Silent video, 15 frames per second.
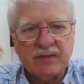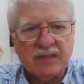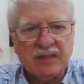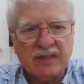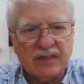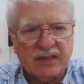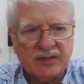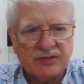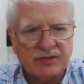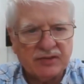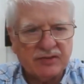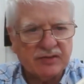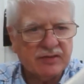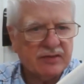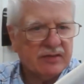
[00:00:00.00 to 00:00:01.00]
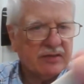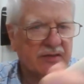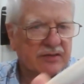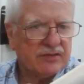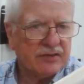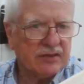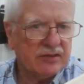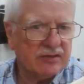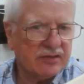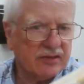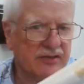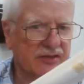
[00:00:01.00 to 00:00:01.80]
and so you can